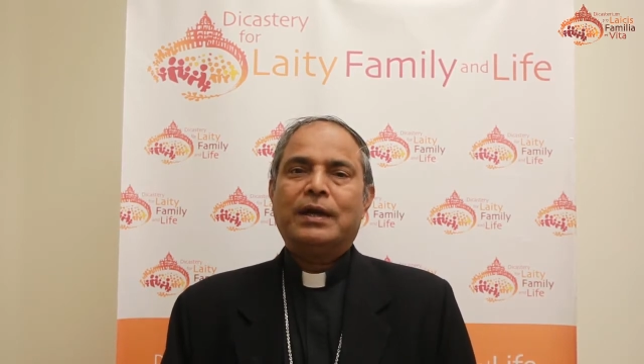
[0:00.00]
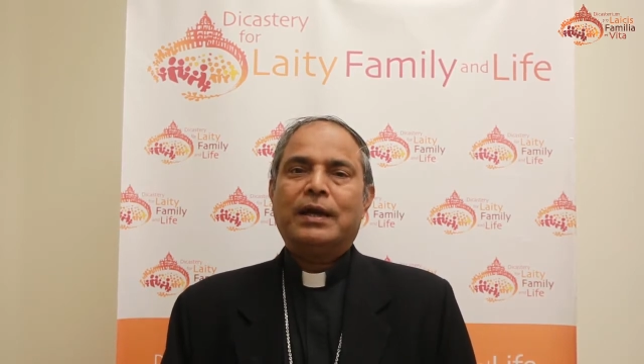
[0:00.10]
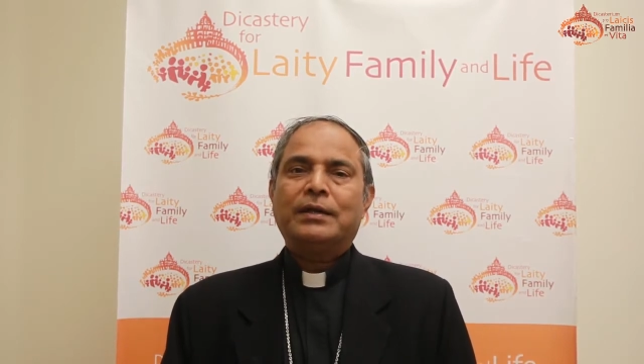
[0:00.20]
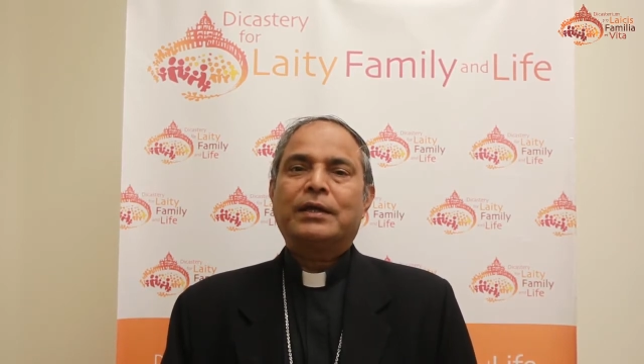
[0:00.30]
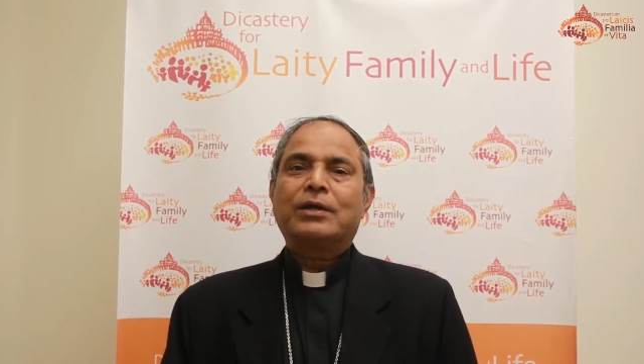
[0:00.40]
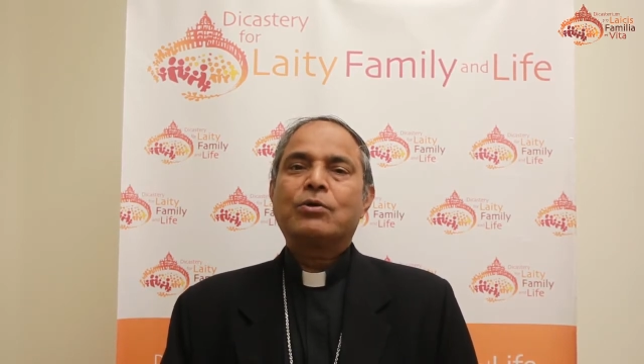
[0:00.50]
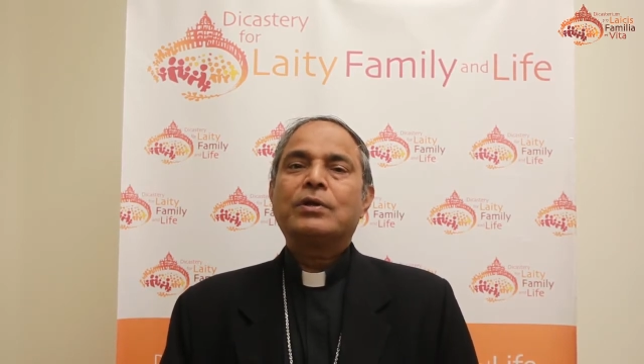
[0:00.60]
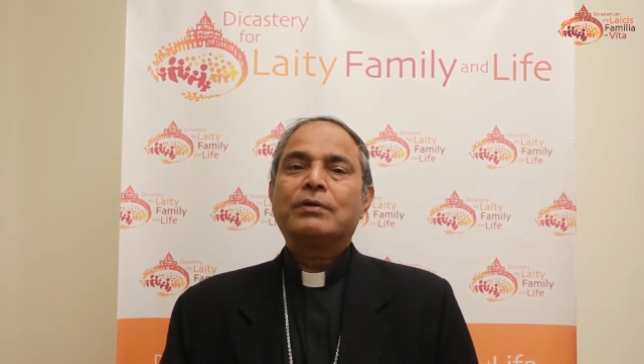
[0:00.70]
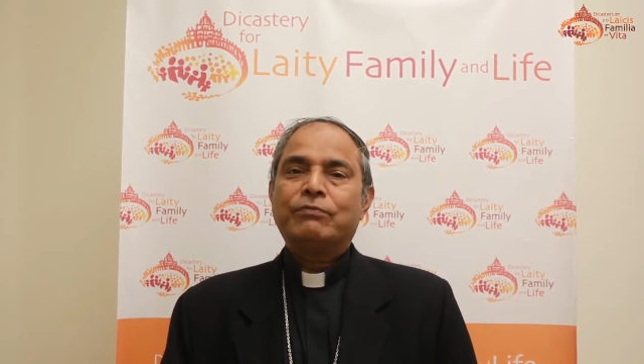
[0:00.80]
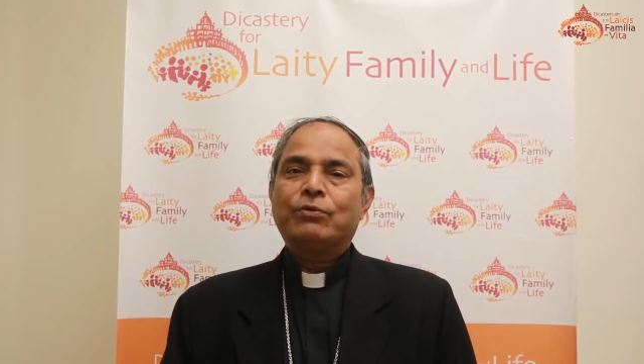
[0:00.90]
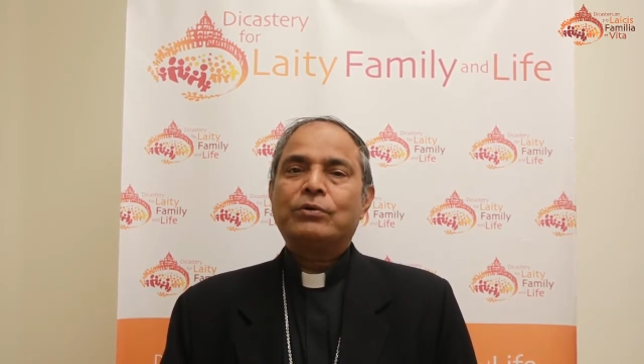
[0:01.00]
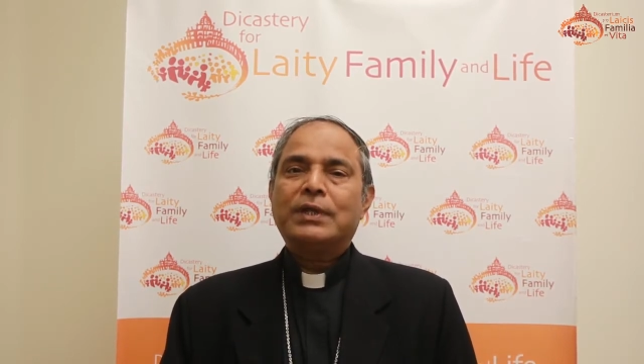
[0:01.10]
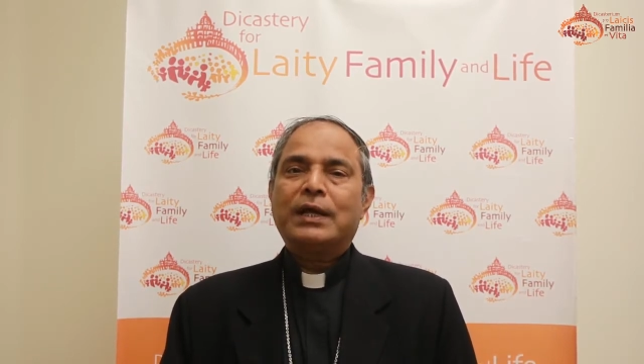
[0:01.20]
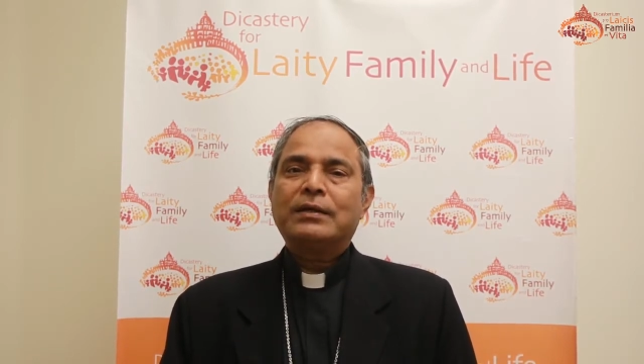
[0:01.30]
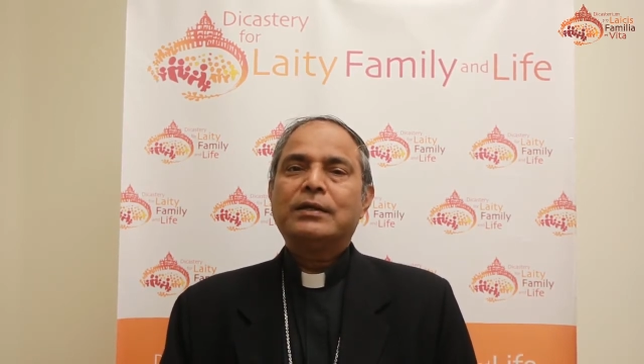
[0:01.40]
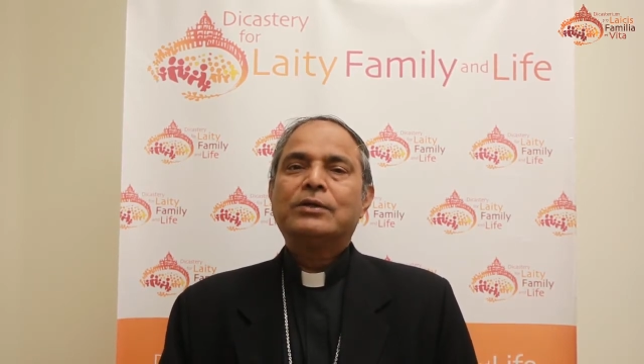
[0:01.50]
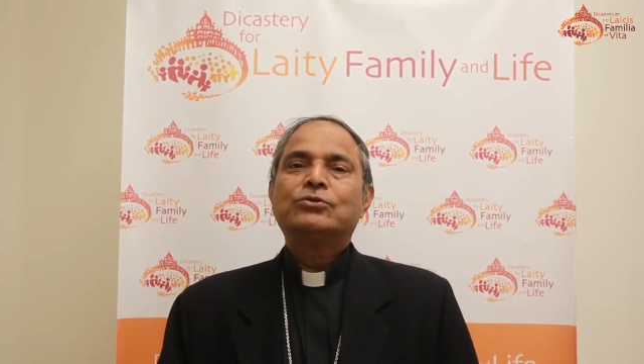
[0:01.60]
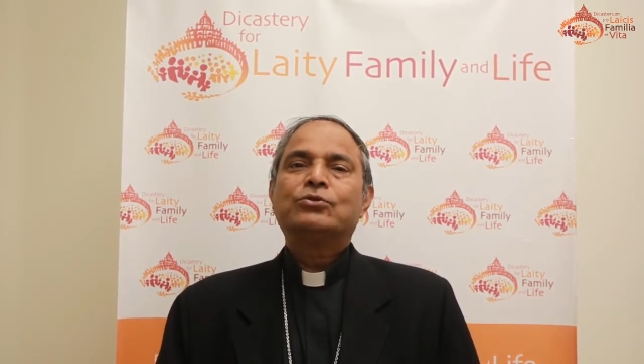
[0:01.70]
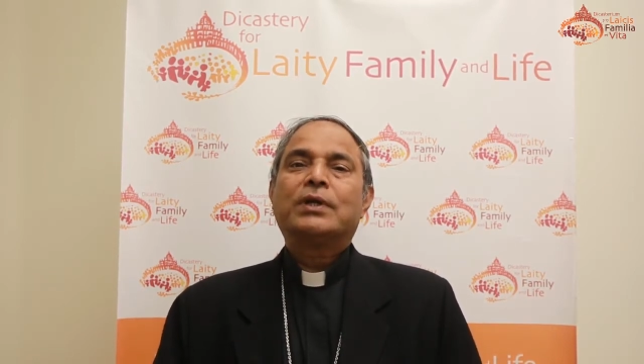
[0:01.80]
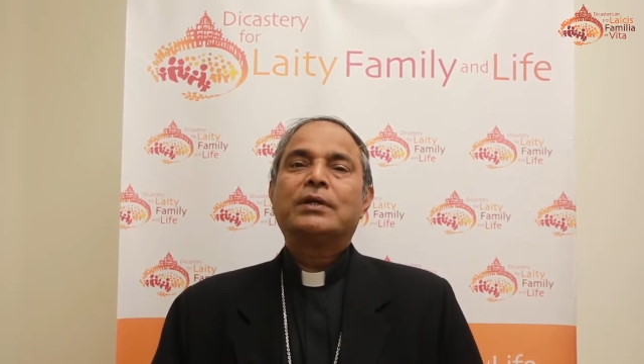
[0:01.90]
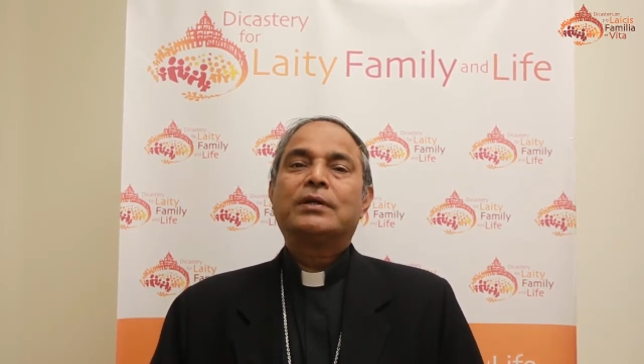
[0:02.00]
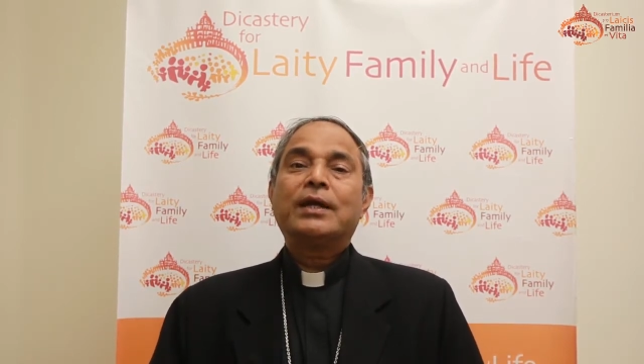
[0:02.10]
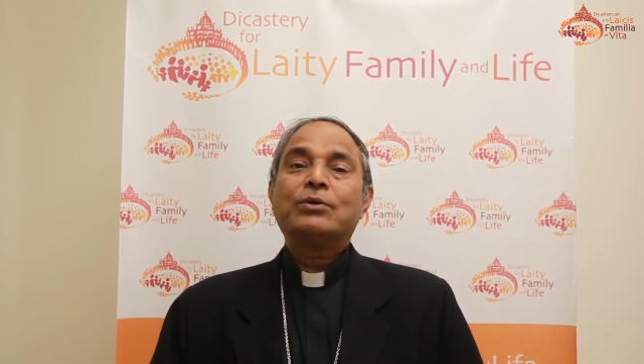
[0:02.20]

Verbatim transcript: and they cannot afford that so they try